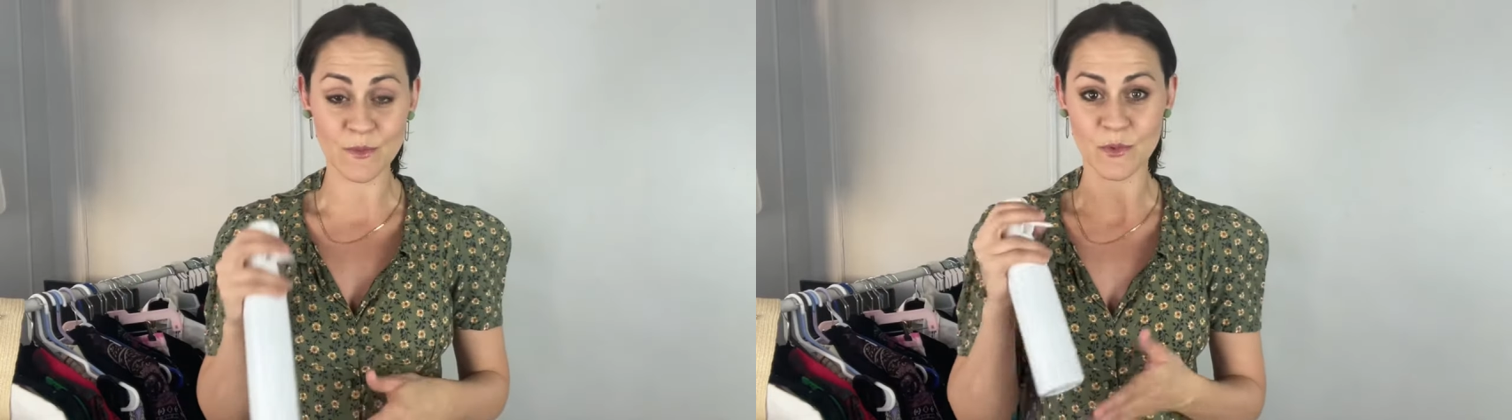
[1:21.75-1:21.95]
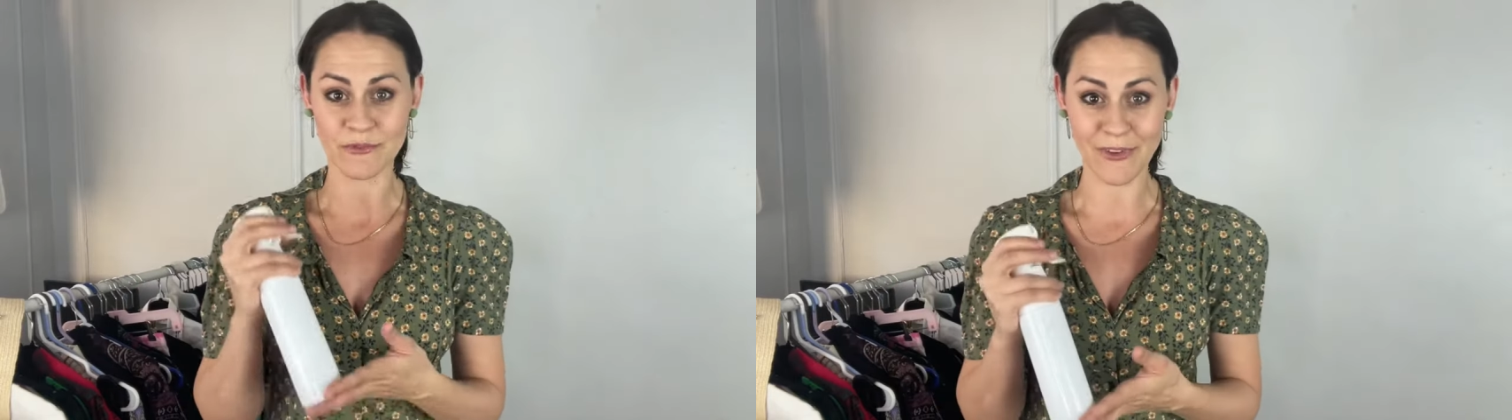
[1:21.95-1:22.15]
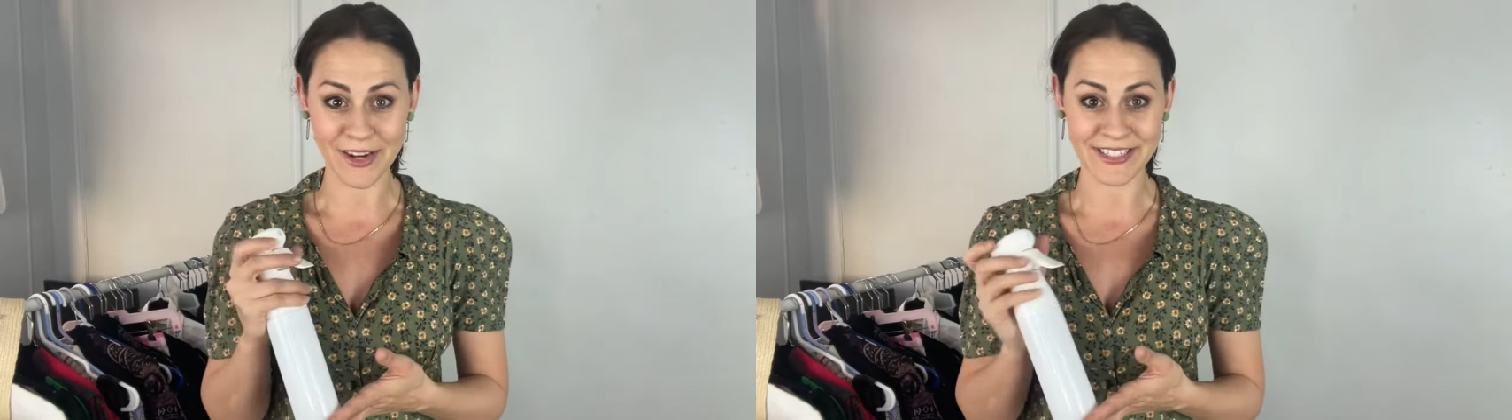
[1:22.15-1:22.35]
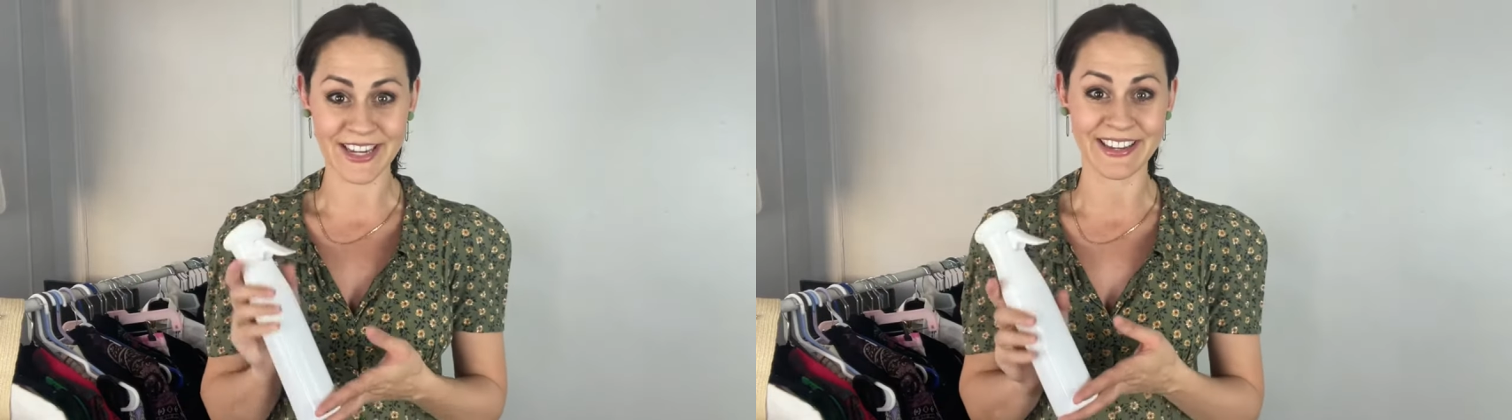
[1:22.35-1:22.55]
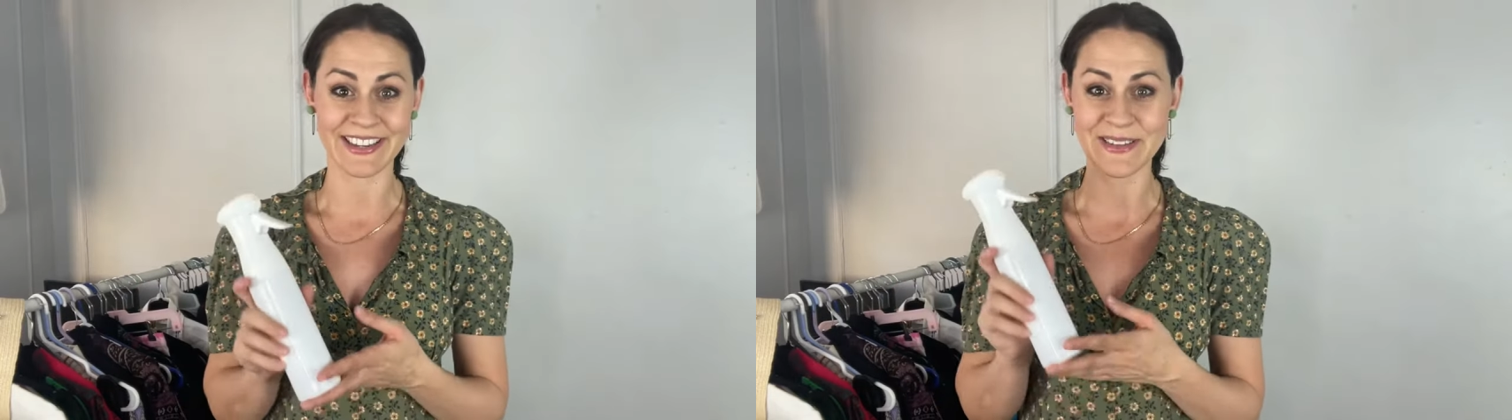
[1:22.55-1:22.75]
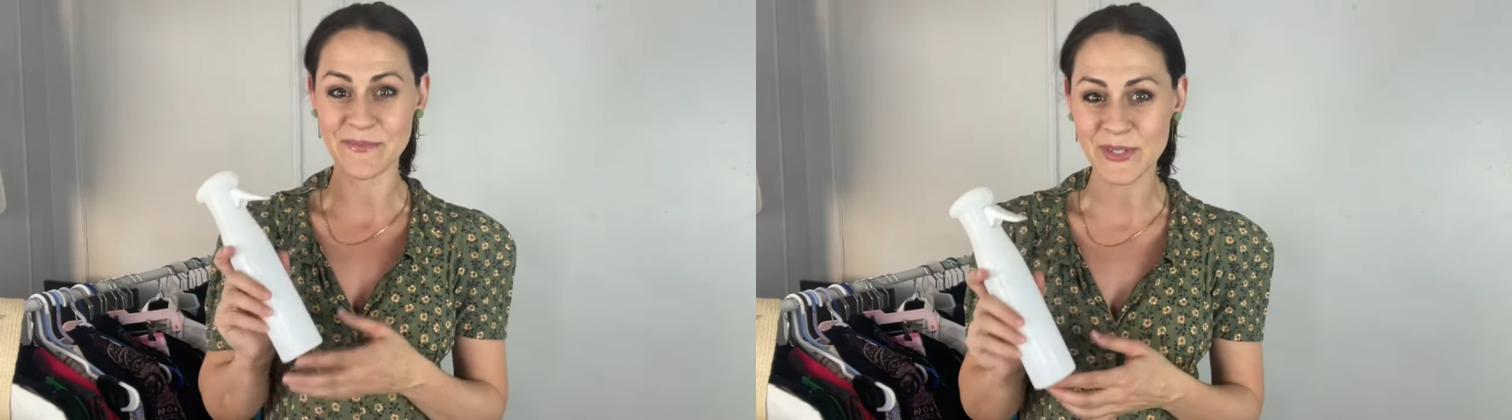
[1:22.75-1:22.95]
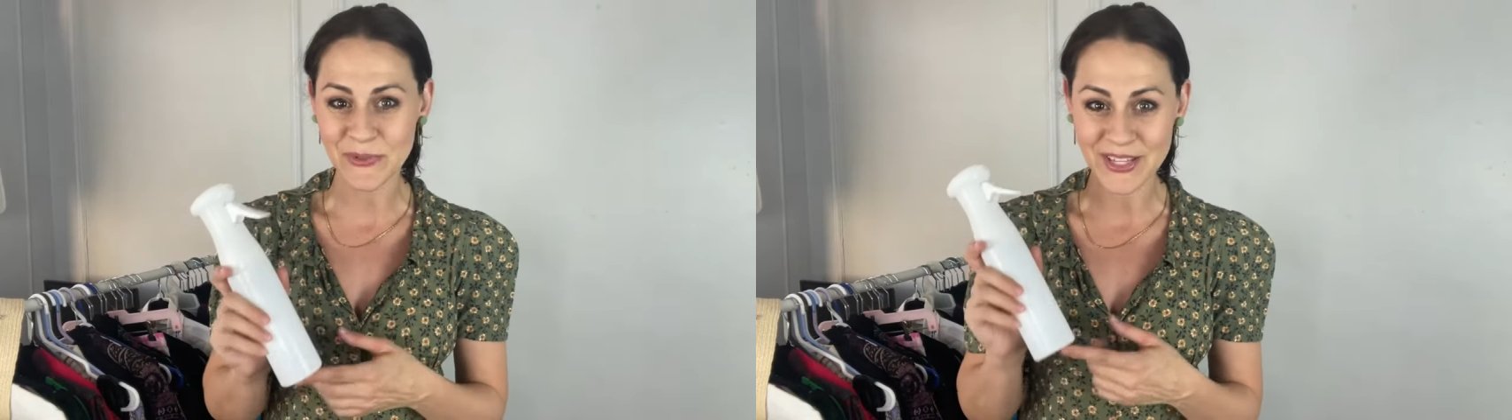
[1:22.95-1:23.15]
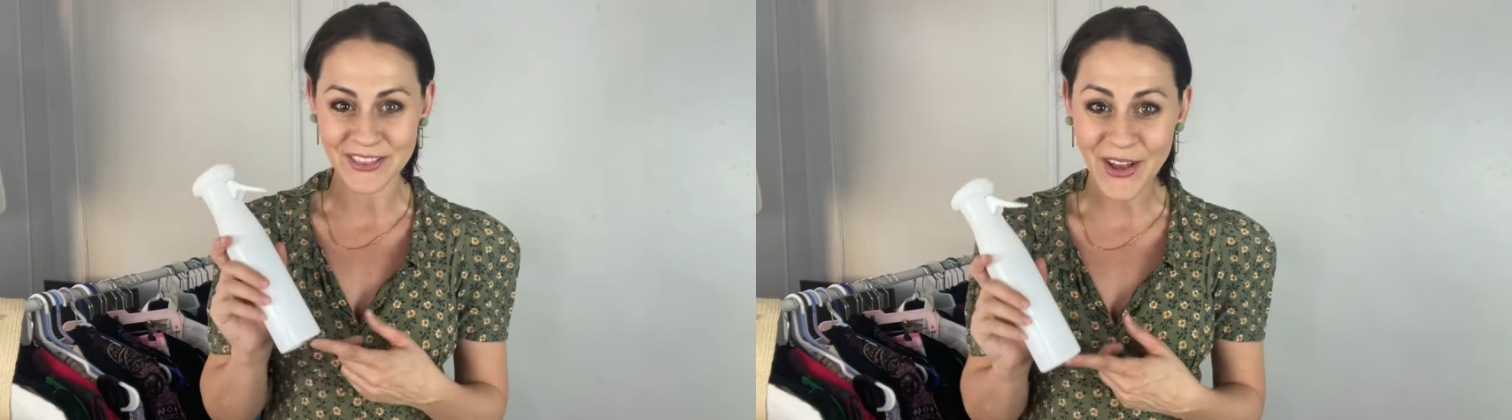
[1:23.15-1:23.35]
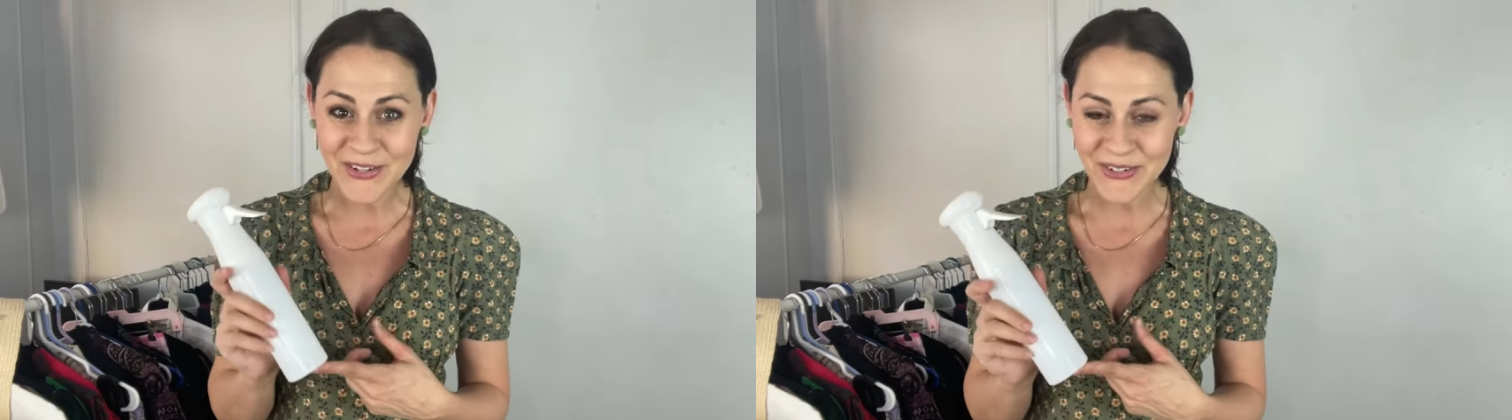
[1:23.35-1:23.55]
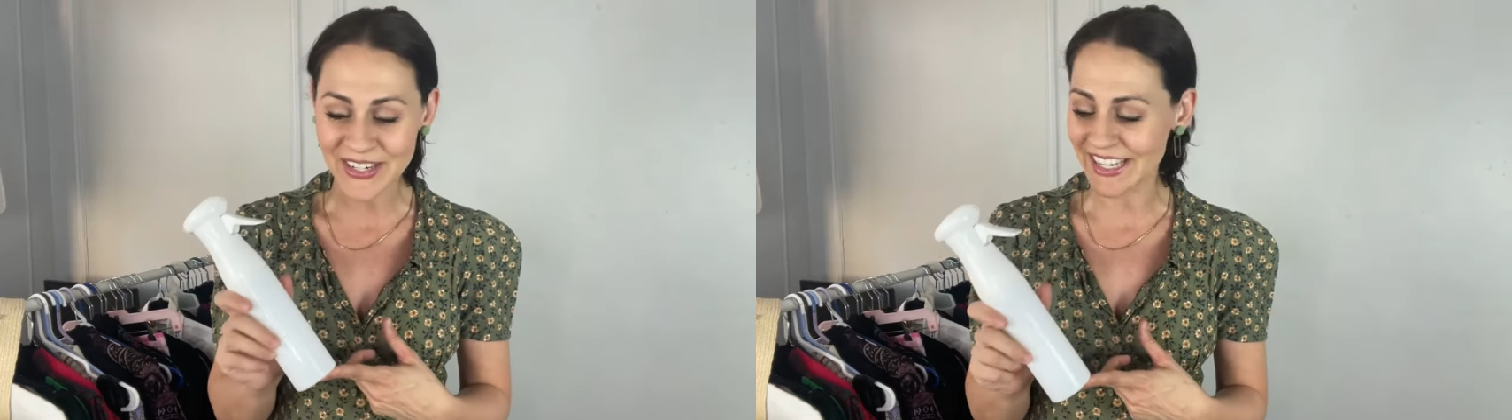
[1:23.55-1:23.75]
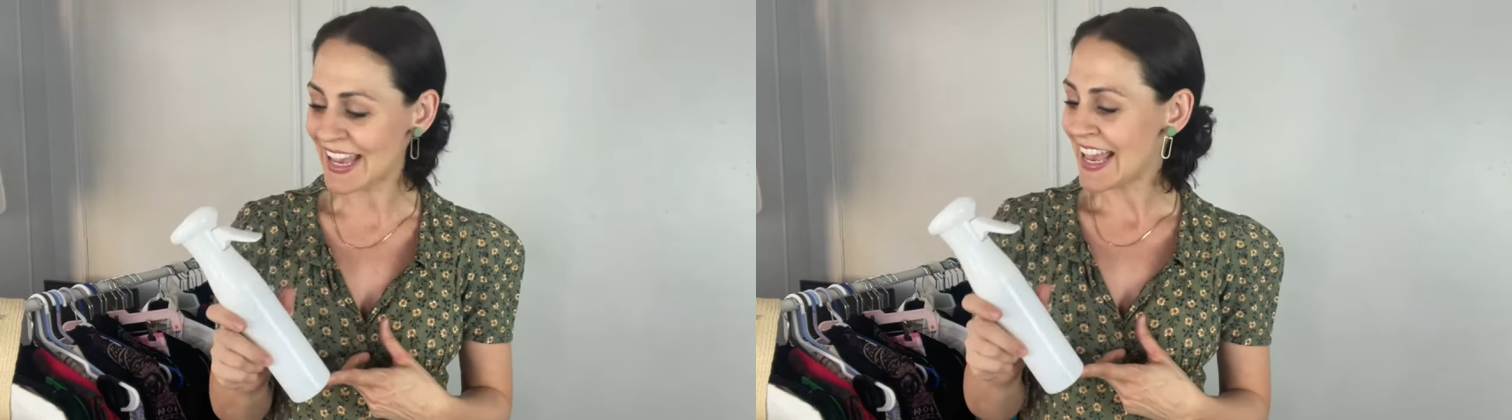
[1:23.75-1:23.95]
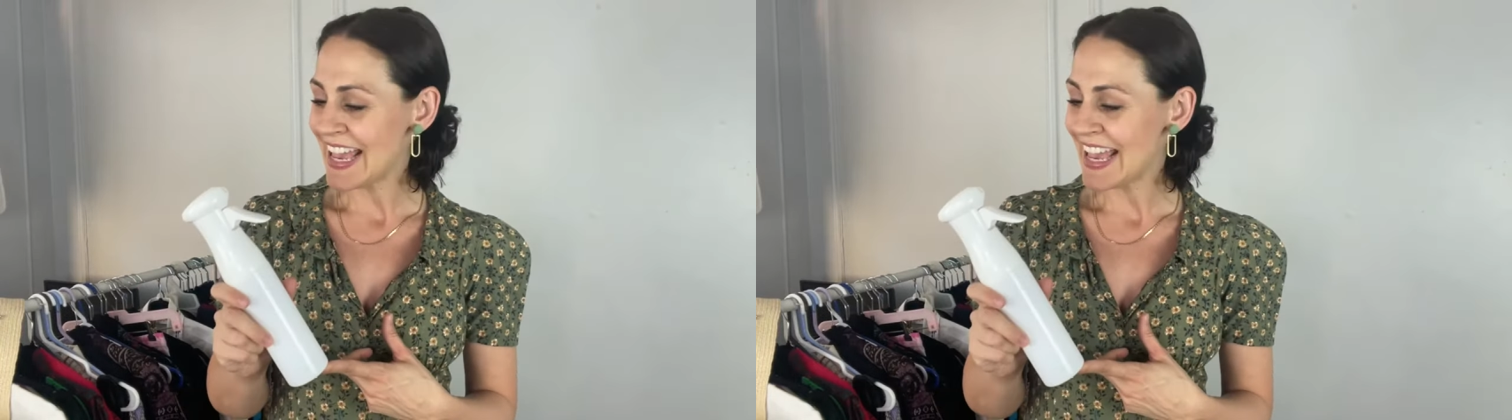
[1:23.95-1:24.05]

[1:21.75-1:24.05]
with vodka in between laundering,